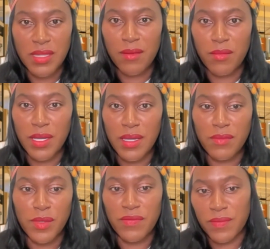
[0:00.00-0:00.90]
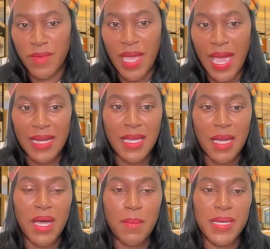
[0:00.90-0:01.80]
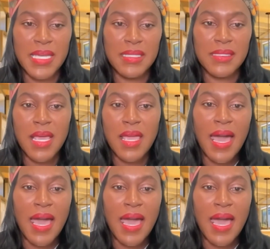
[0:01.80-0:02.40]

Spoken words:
that we've had come up is,